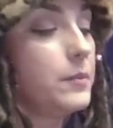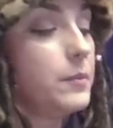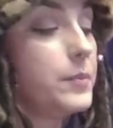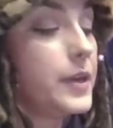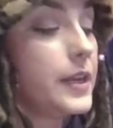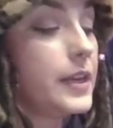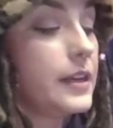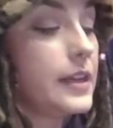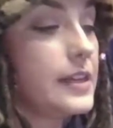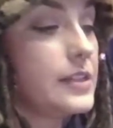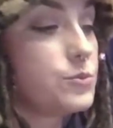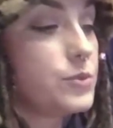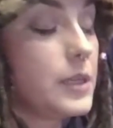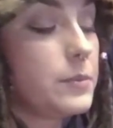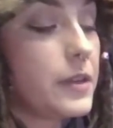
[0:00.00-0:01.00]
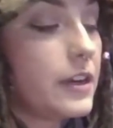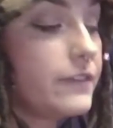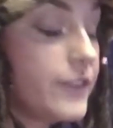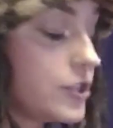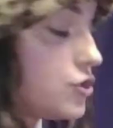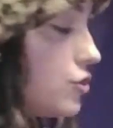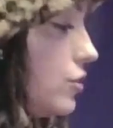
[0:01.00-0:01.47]
but it is really
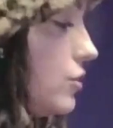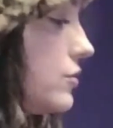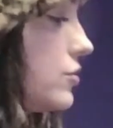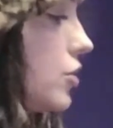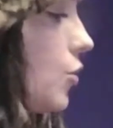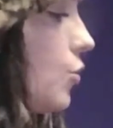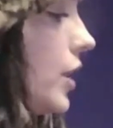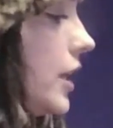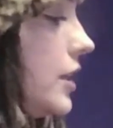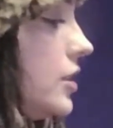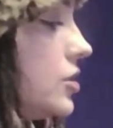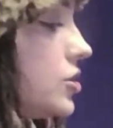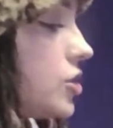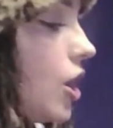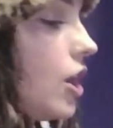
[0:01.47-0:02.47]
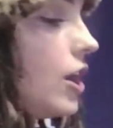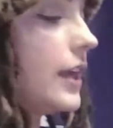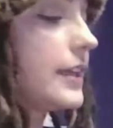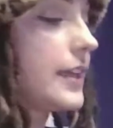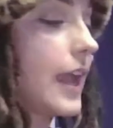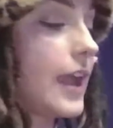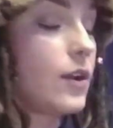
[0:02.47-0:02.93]
beneficial. So we're going to start
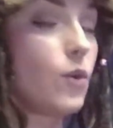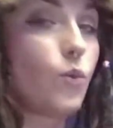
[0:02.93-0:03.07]
again